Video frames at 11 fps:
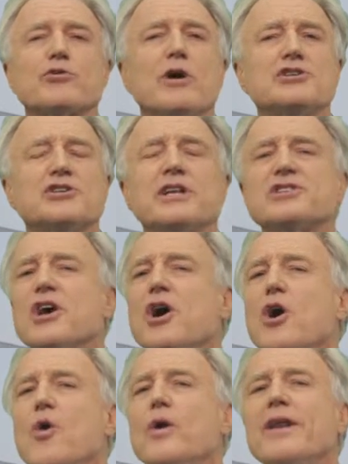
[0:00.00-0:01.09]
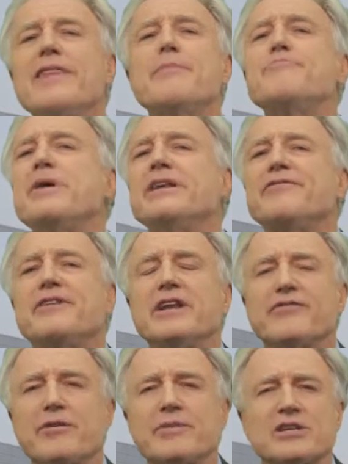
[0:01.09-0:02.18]
The question is, what are they
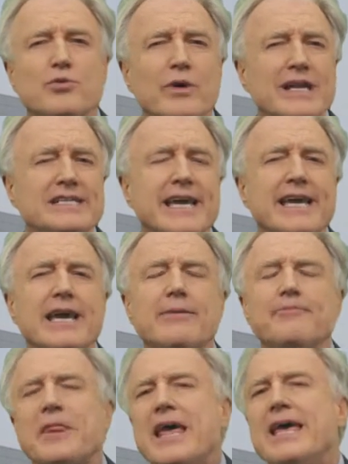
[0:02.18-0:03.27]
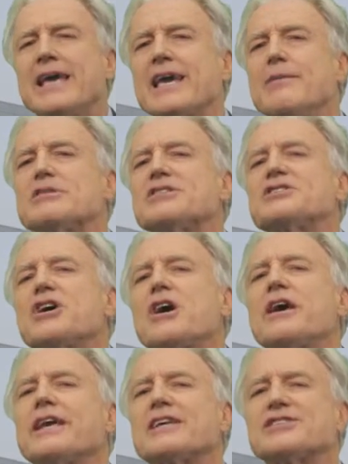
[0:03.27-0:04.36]
benefiting from this? What is KM? KM is a
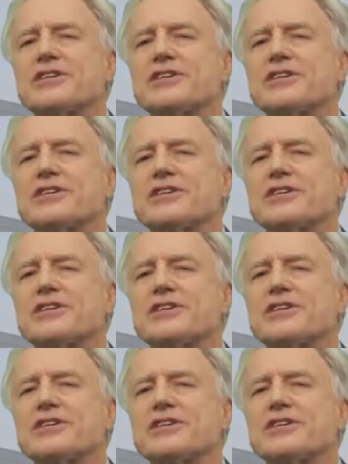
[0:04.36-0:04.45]
tonic.